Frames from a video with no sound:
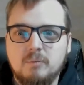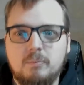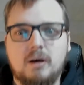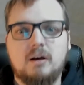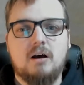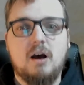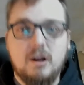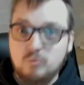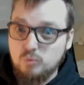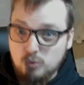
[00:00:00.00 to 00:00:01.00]
But I
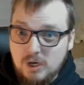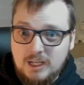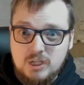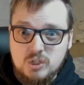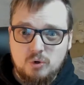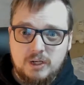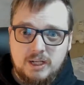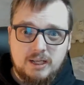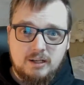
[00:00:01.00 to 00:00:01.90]
really enjoyed it.